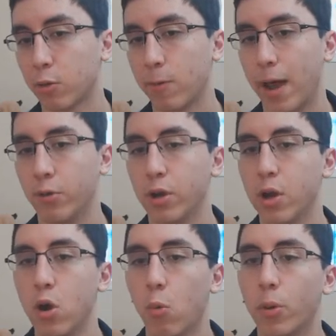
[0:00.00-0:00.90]
on the ground,
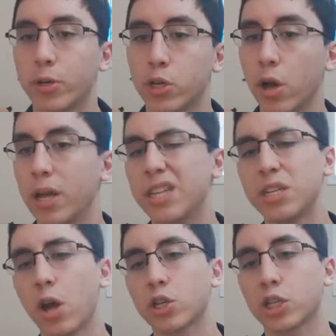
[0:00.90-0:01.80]
which
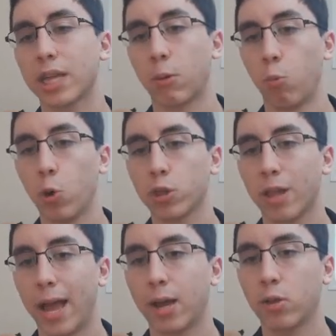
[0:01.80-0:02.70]
it's not just like
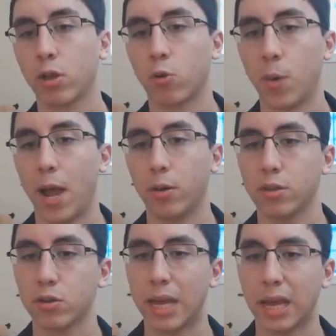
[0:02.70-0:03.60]
wood lying on the
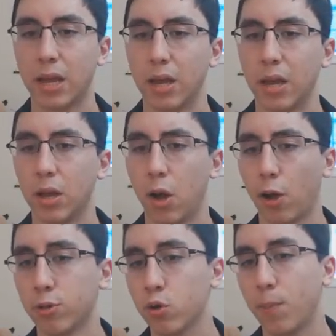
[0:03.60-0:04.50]
ground. There's like
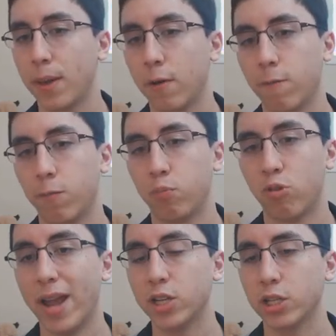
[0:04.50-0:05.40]
a little bit of
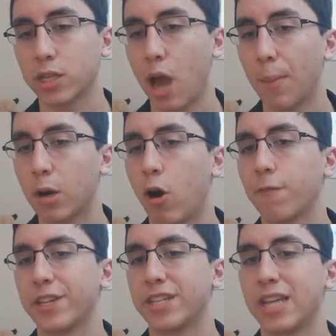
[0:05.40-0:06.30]
branches coming
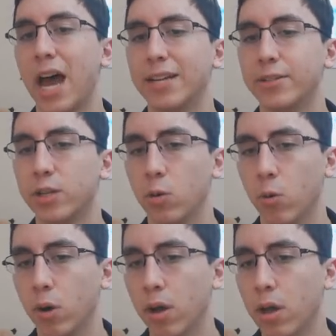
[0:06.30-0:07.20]
off the side
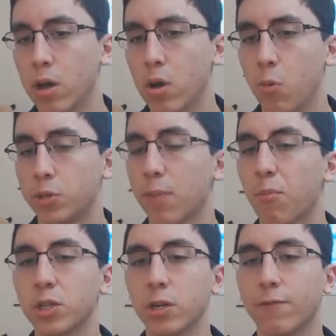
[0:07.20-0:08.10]
too, which
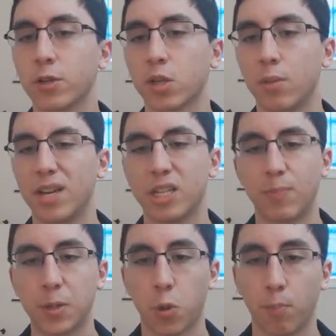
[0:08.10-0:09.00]
I'm wondering if there's going to be a
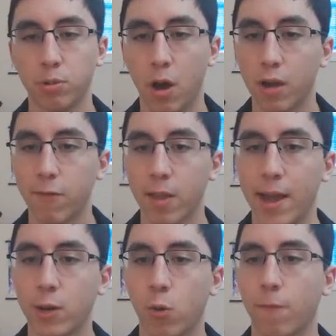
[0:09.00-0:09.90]
special block for
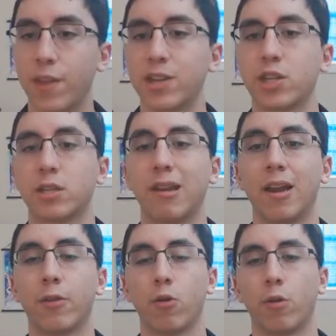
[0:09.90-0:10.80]
that, or if that's just
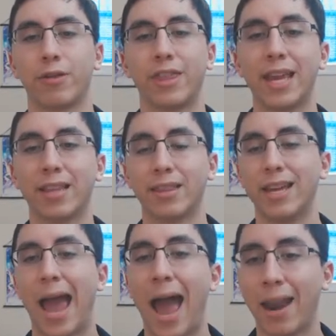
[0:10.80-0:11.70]
another thing that
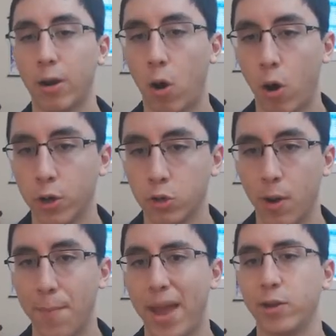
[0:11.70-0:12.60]
they added
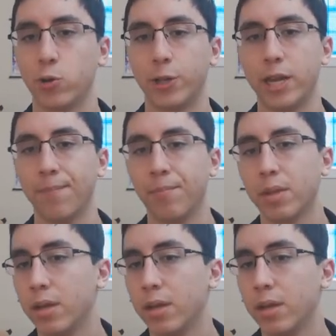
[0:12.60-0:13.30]
onto it manually.